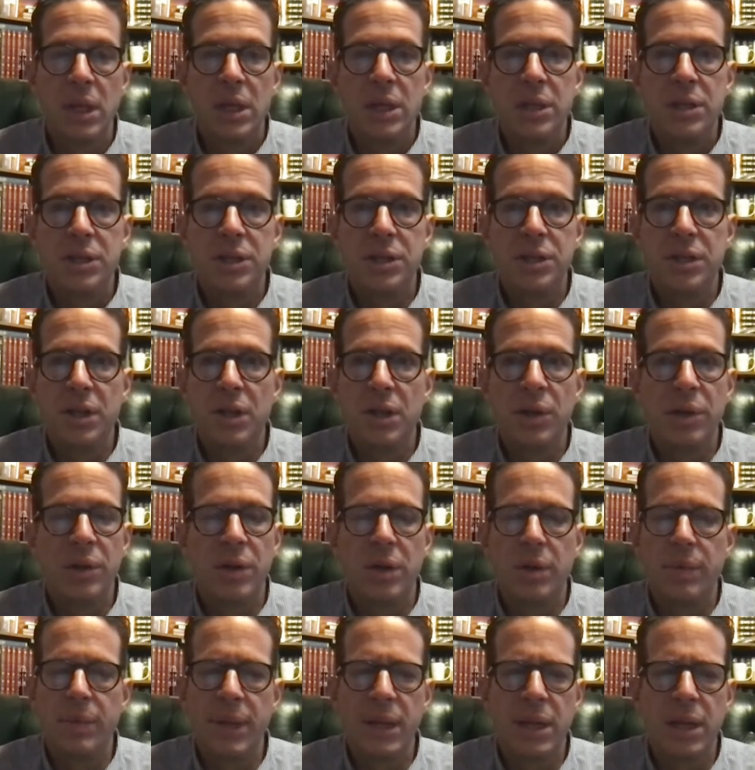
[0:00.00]
So you
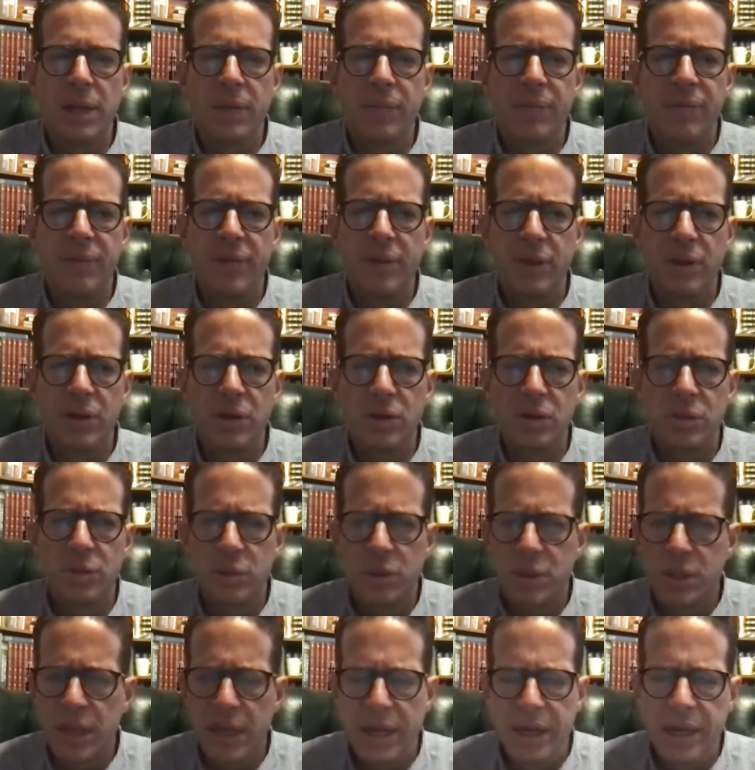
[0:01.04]
don't make up for those
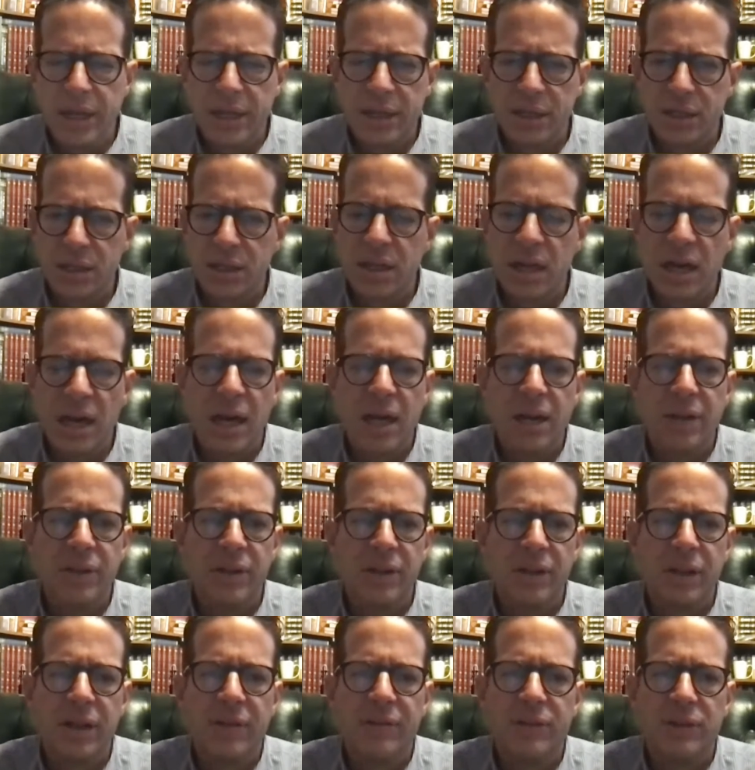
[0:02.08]
with 10x's, not at the
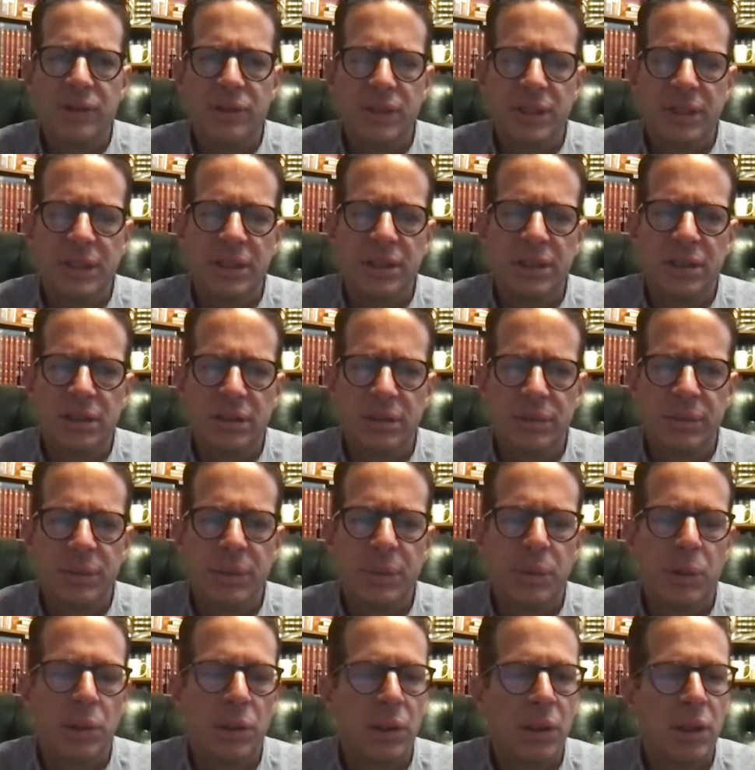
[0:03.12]
level that
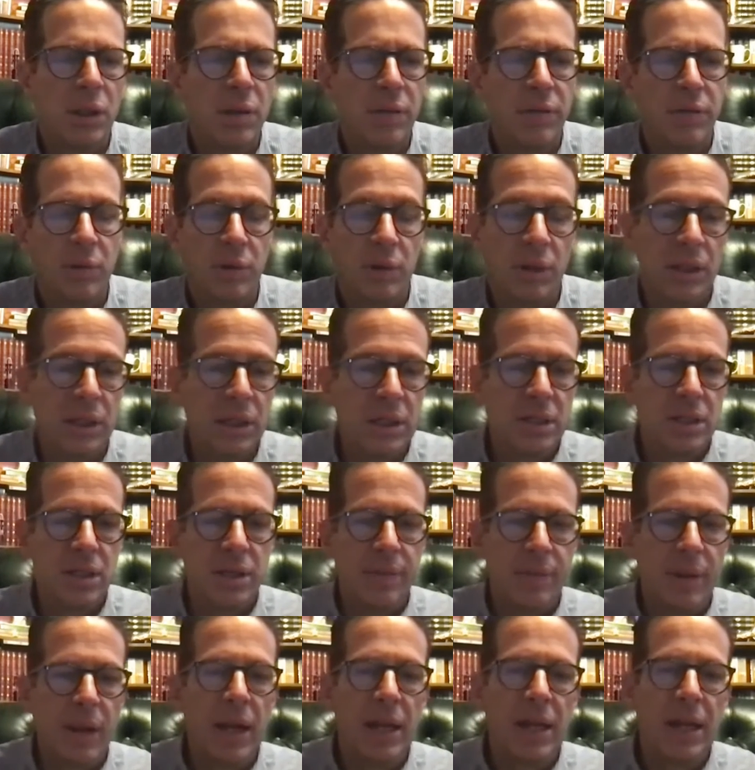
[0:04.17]
people are looking for, at least in
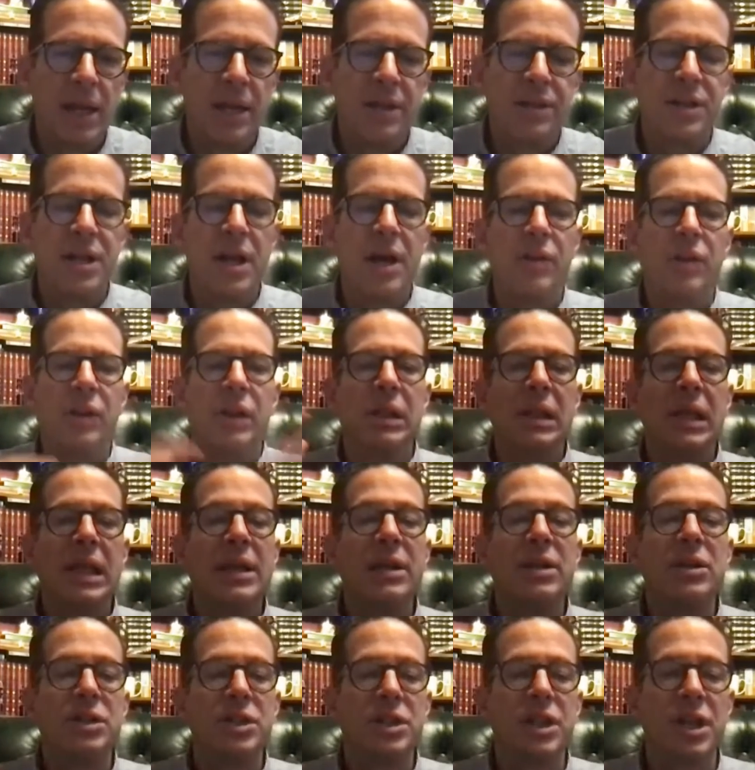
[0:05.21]
my case. Now, the
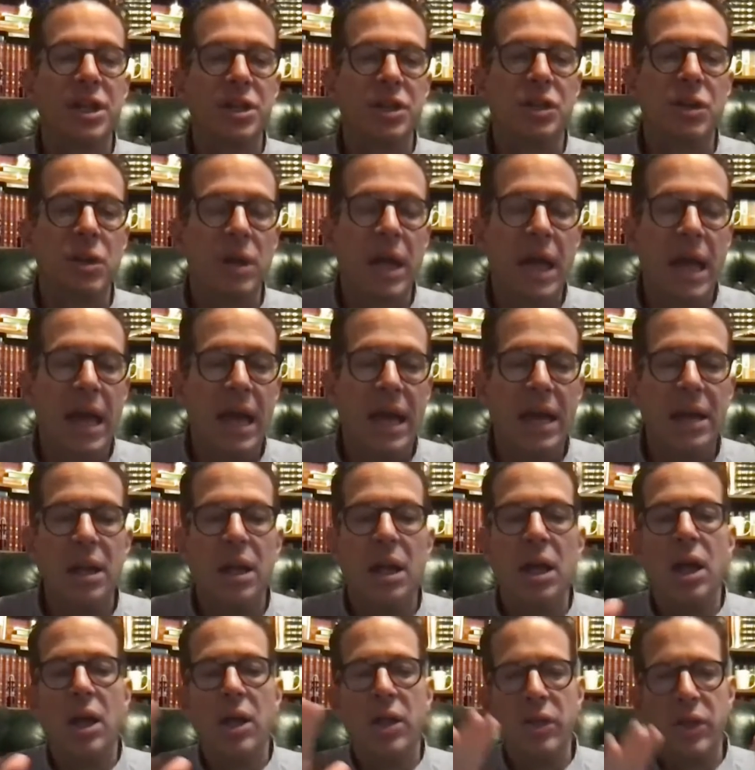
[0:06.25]
later stage you get,
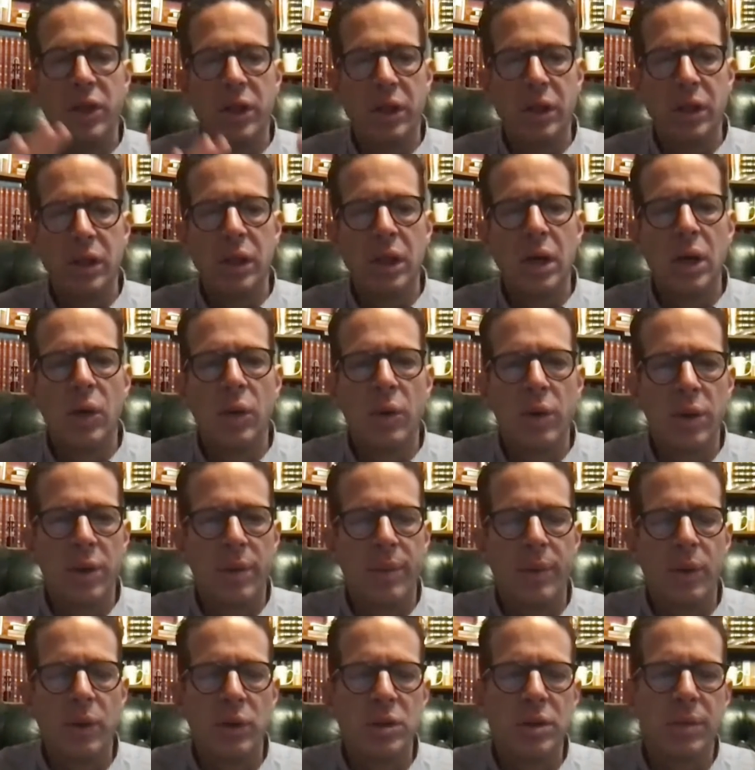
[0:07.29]
the lower the
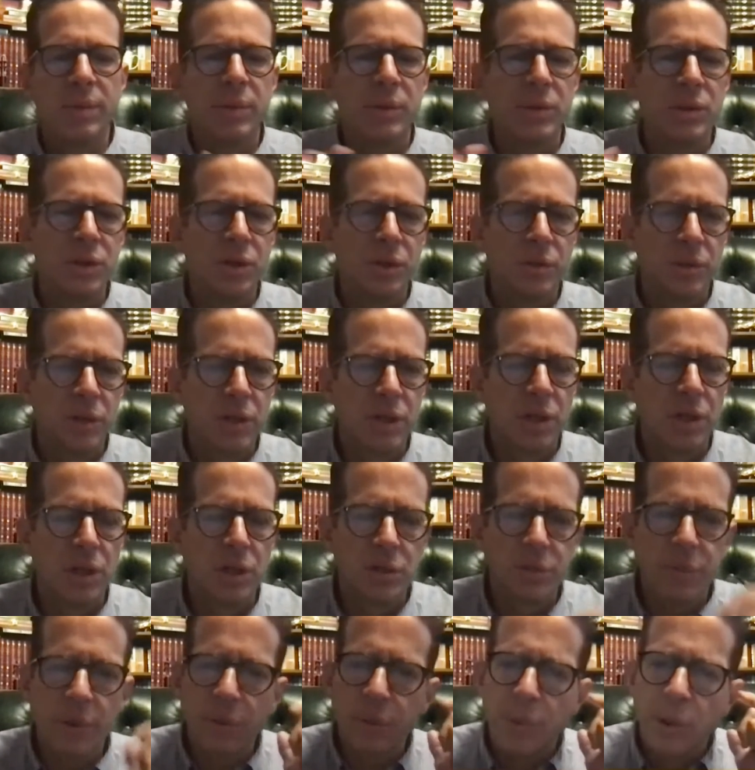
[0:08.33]
multiples or
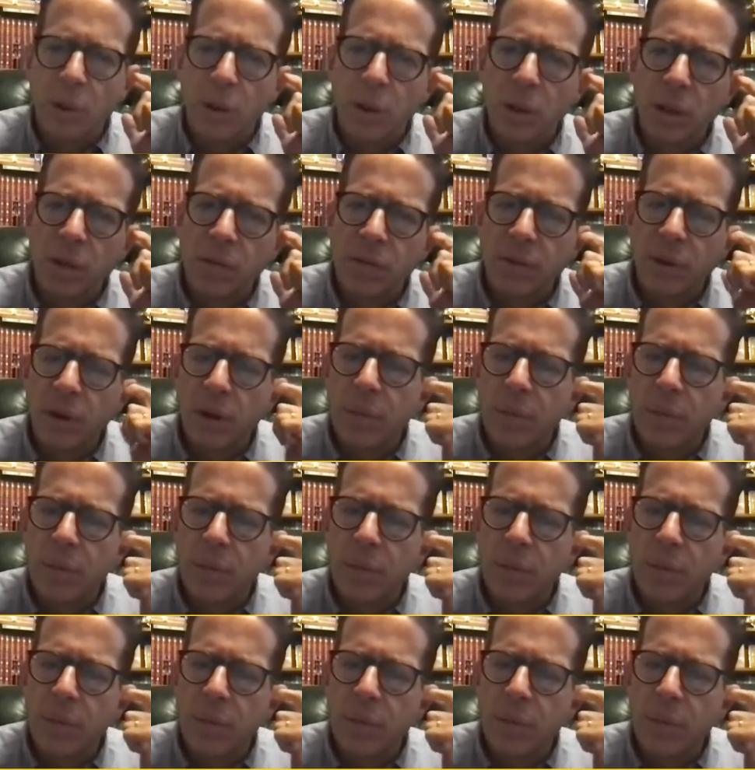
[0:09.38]
returns people are looking for.